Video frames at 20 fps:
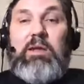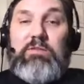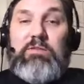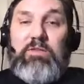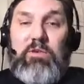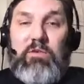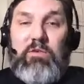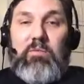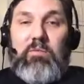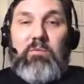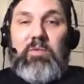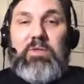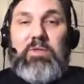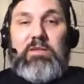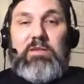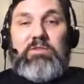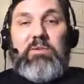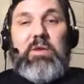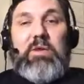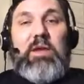So,
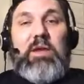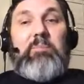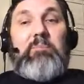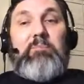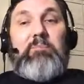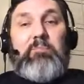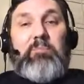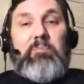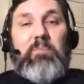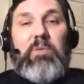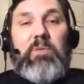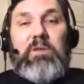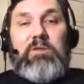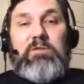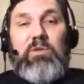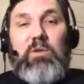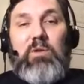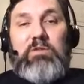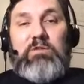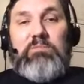but that's okay.
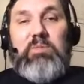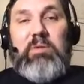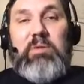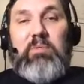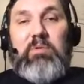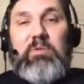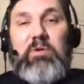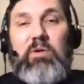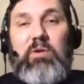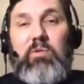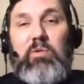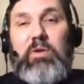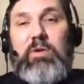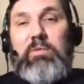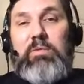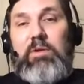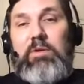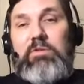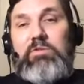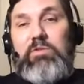As long as people are
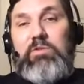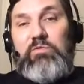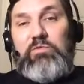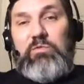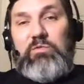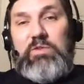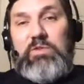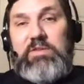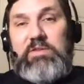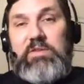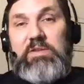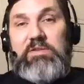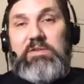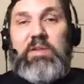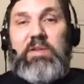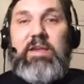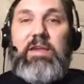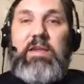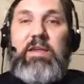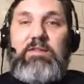holding their social
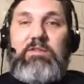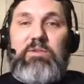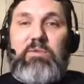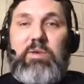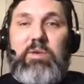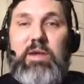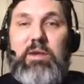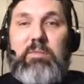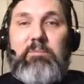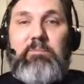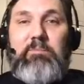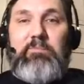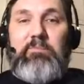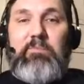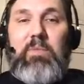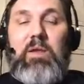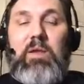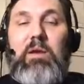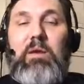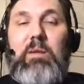distancing, it's okay.
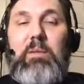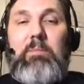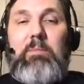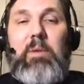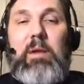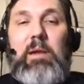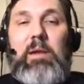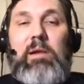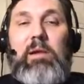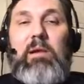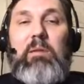Um,